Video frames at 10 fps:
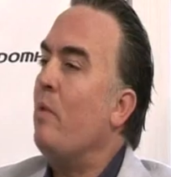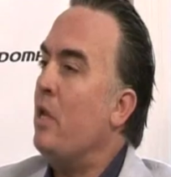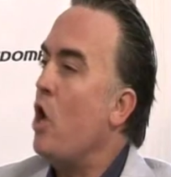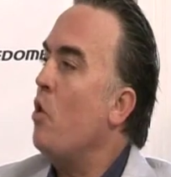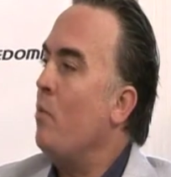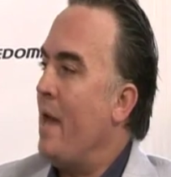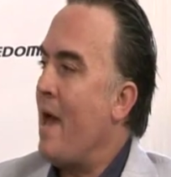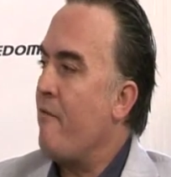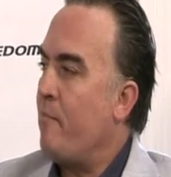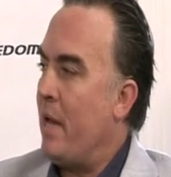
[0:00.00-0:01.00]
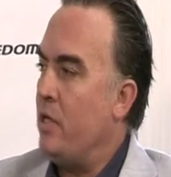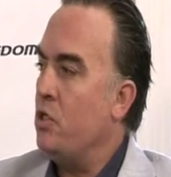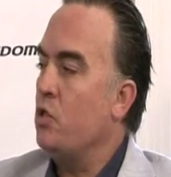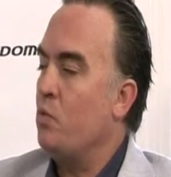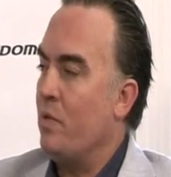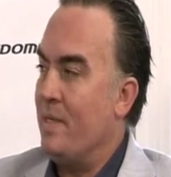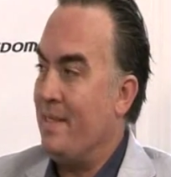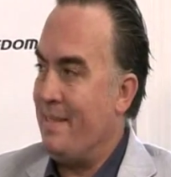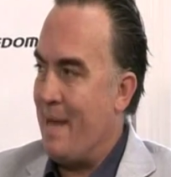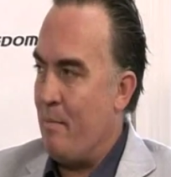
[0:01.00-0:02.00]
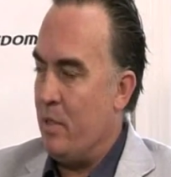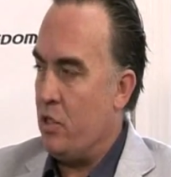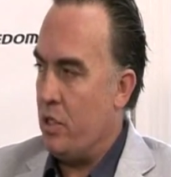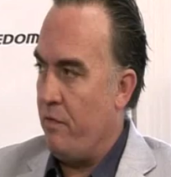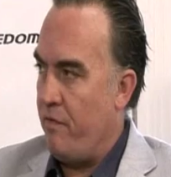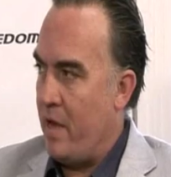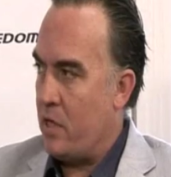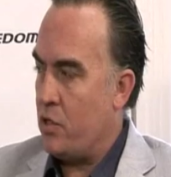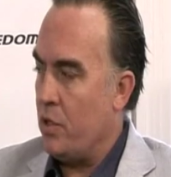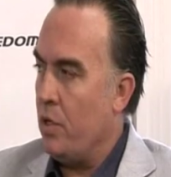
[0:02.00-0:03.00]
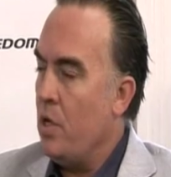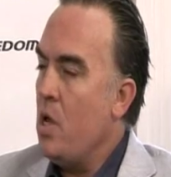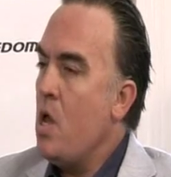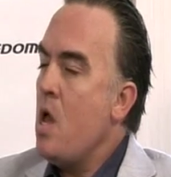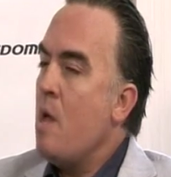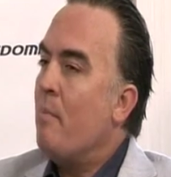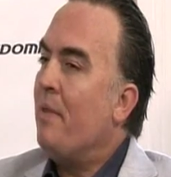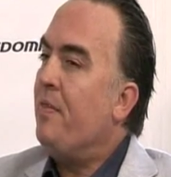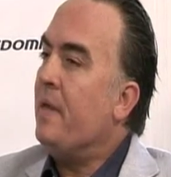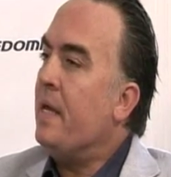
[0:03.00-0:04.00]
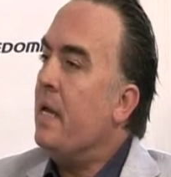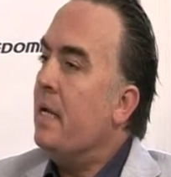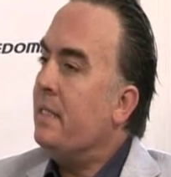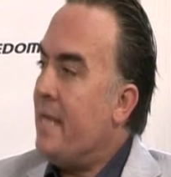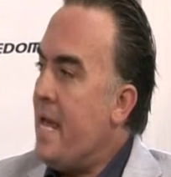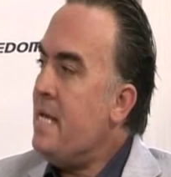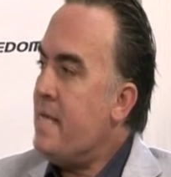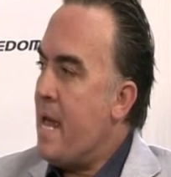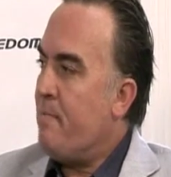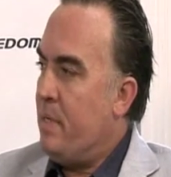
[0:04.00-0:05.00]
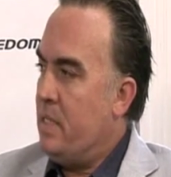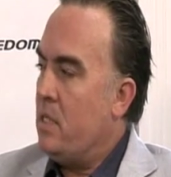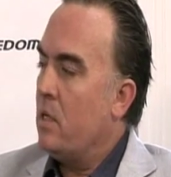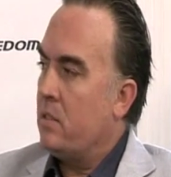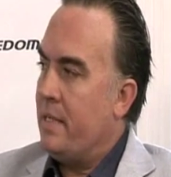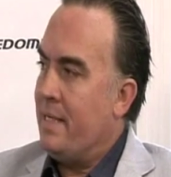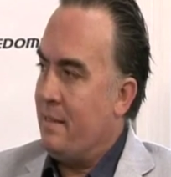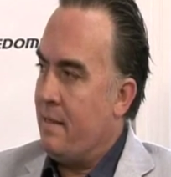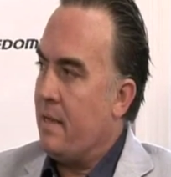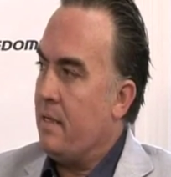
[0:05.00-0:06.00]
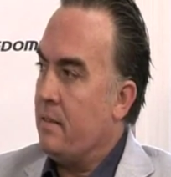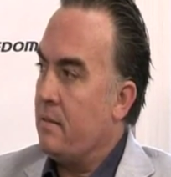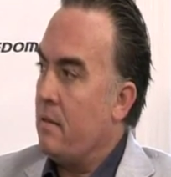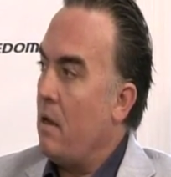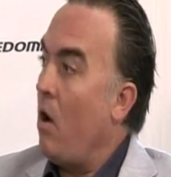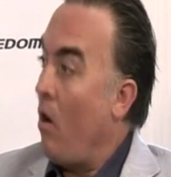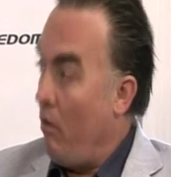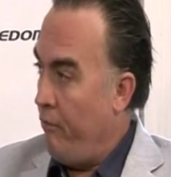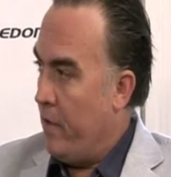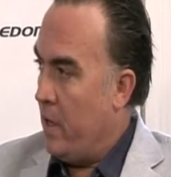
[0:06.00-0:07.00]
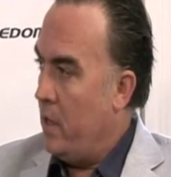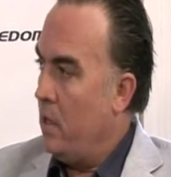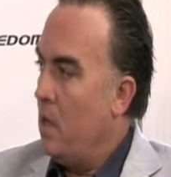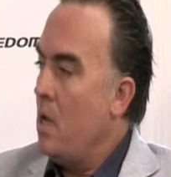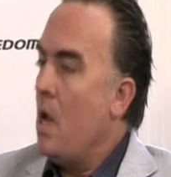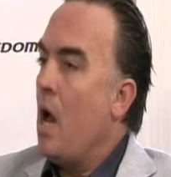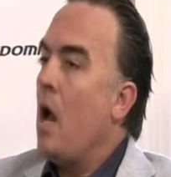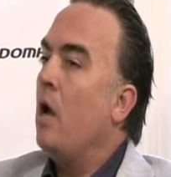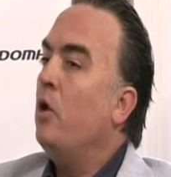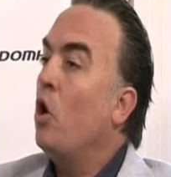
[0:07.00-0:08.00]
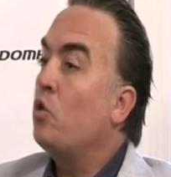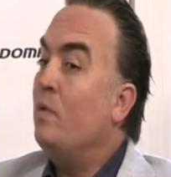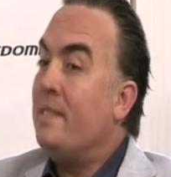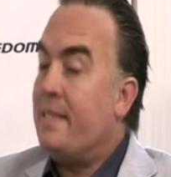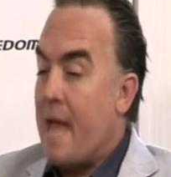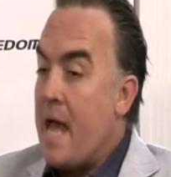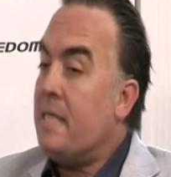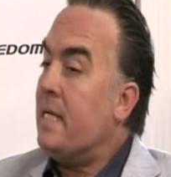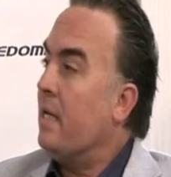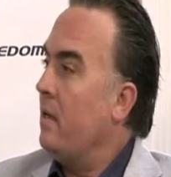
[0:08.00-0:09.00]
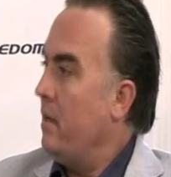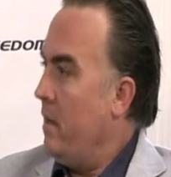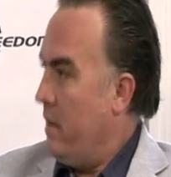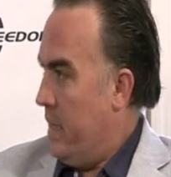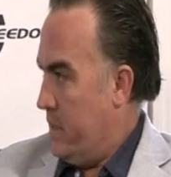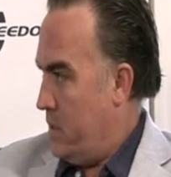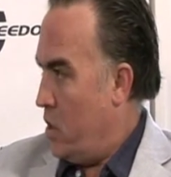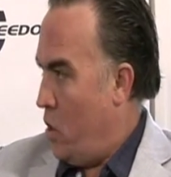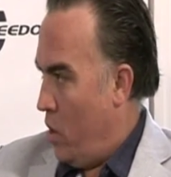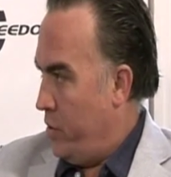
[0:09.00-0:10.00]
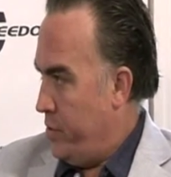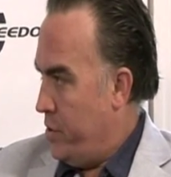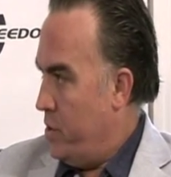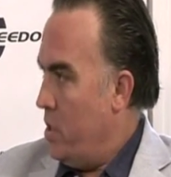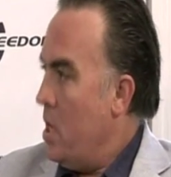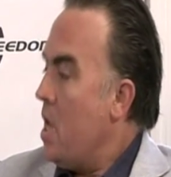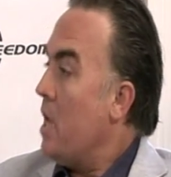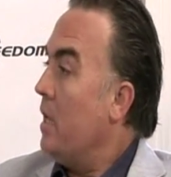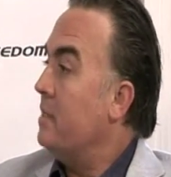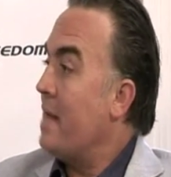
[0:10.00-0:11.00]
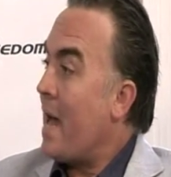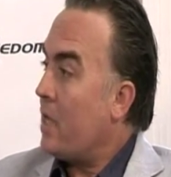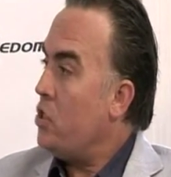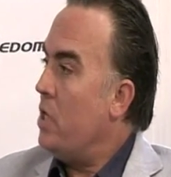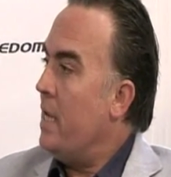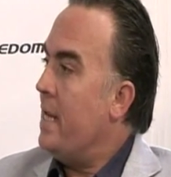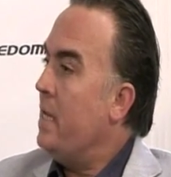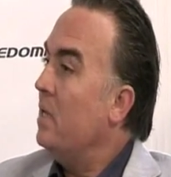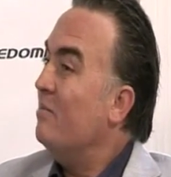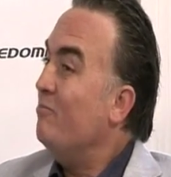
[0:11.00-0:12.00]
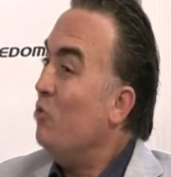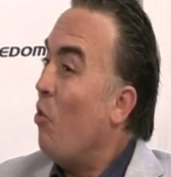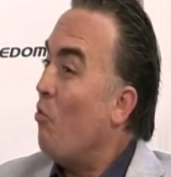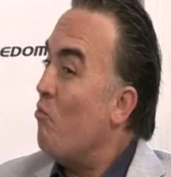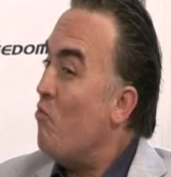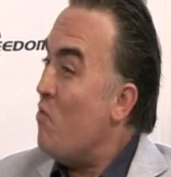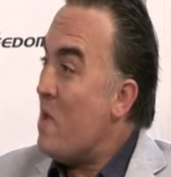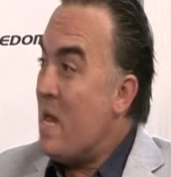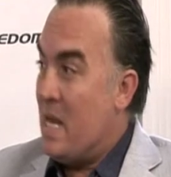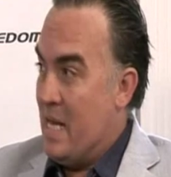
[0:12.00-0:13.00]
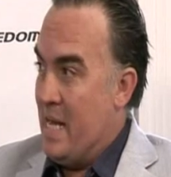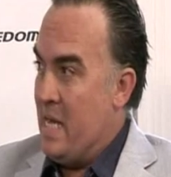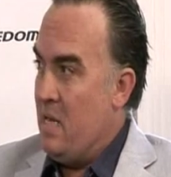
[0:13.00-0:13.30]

we know we have patients with established infection. But the 10-day PCR test that is offered, notwithstanding its cost, is actually not really